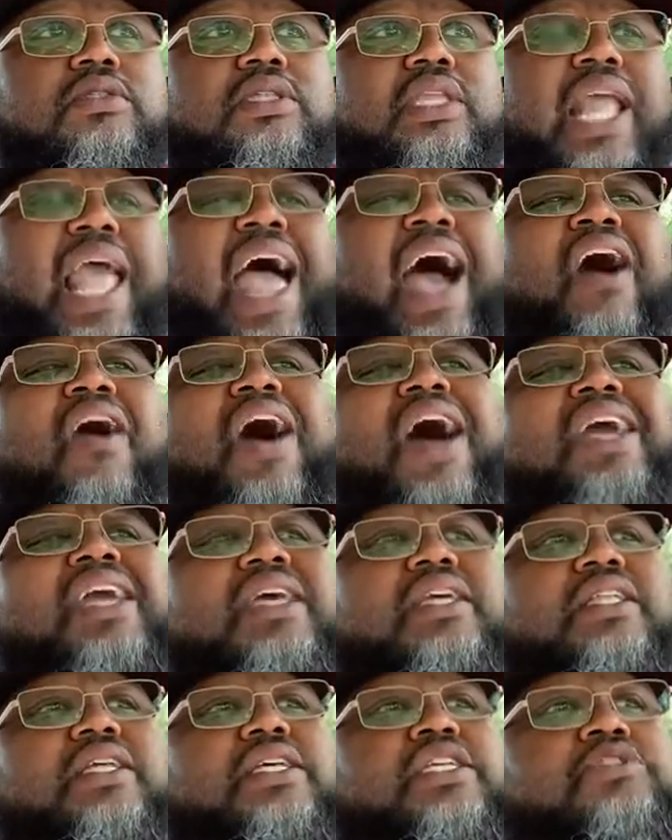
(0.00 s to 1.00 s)
how I
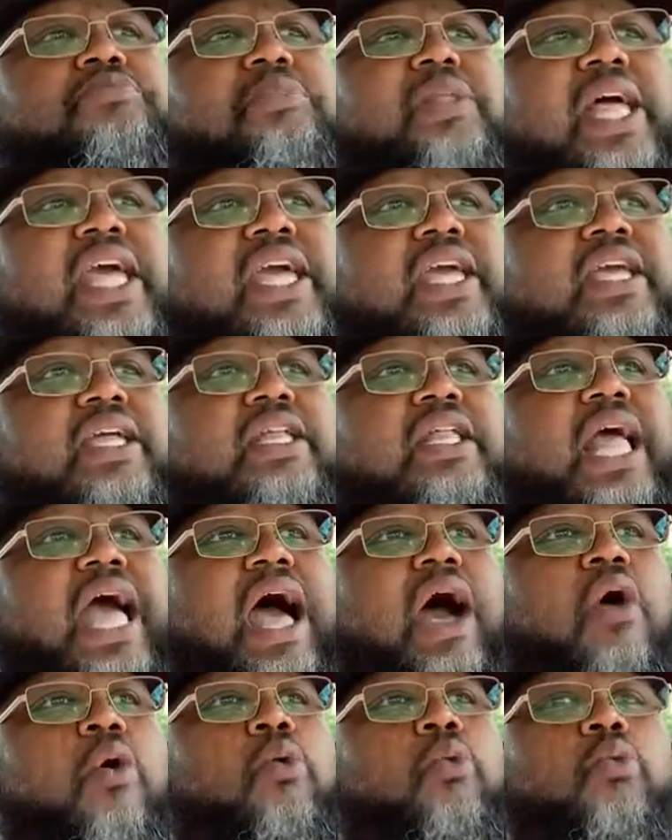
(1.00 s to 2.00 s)
can explain
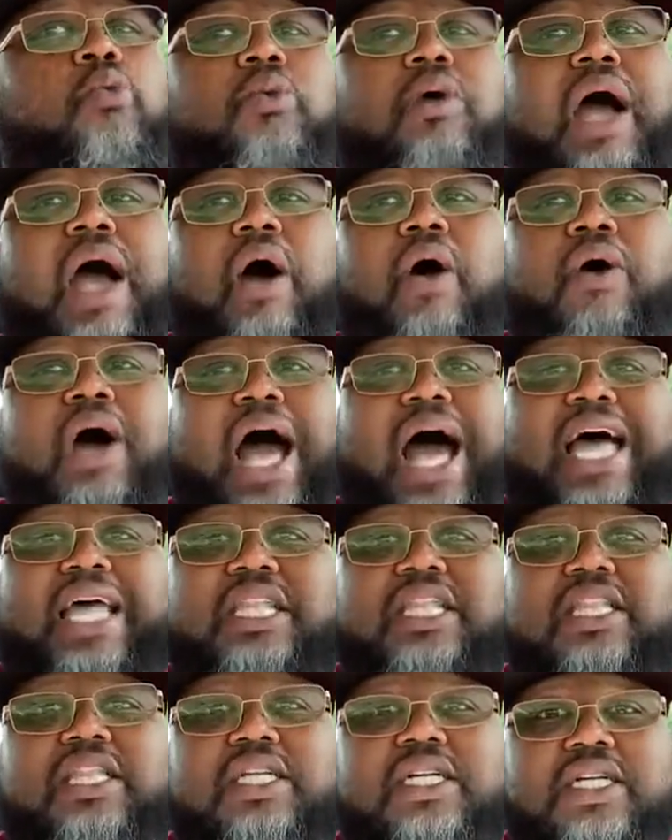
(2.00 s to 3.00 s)
how I
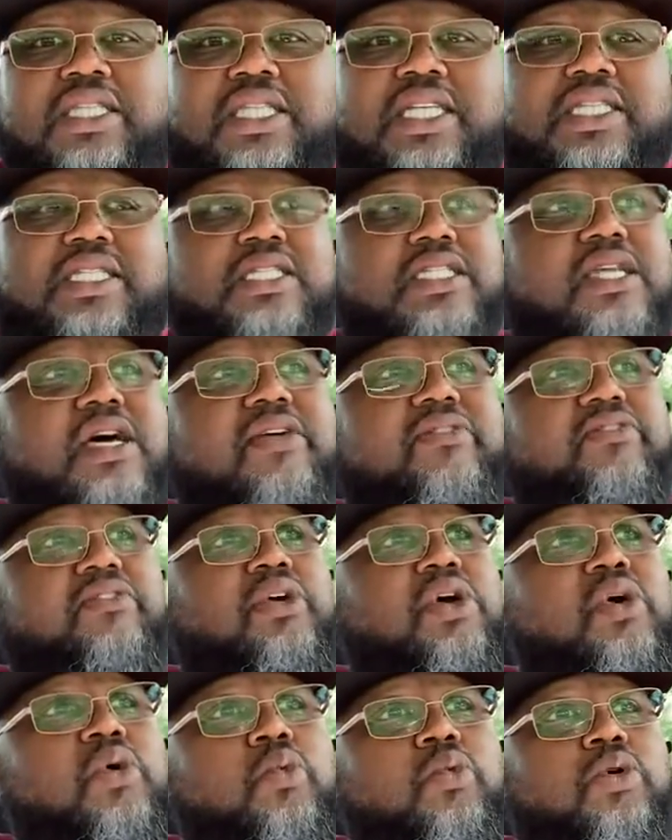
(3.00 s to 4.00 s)
looked at stuff
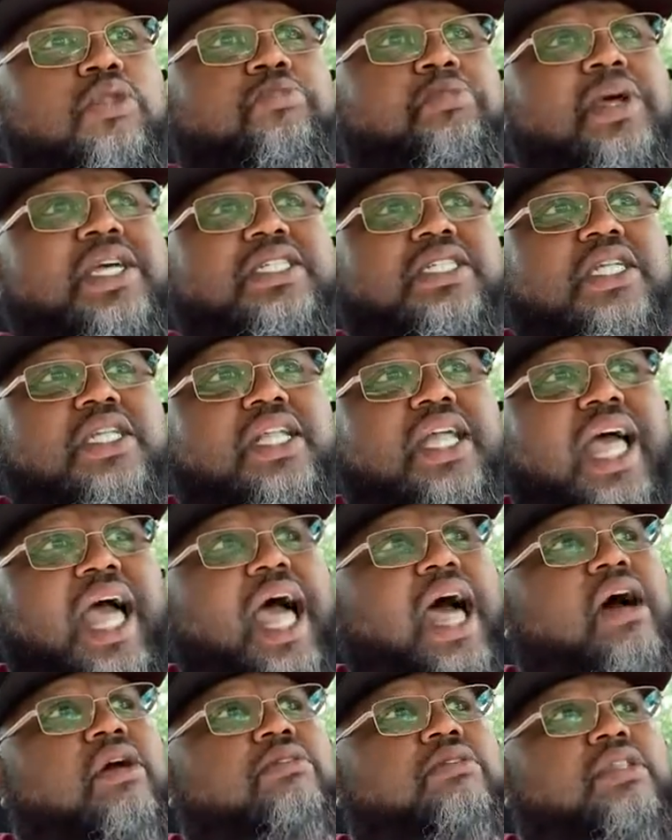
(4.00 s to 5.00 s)
was basically
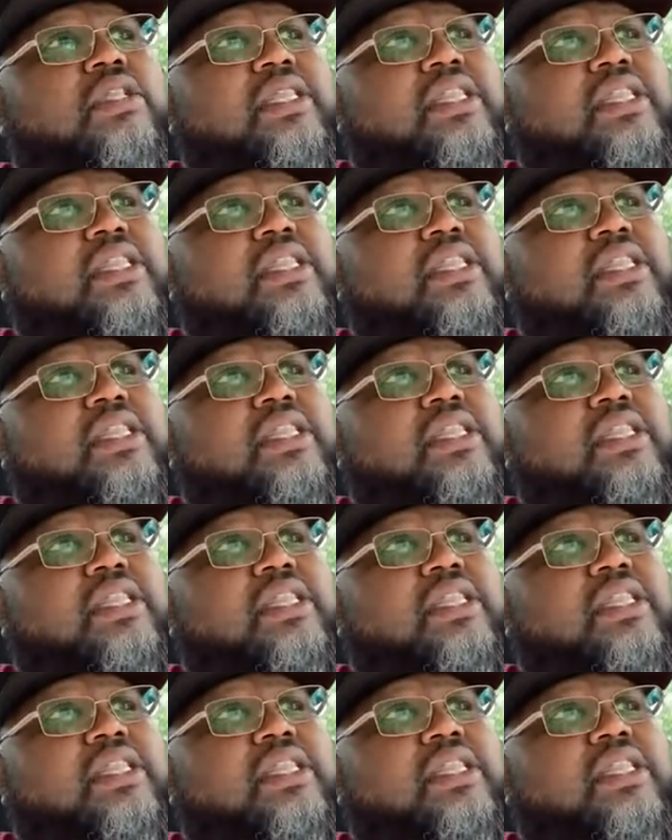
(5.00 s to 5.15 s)
how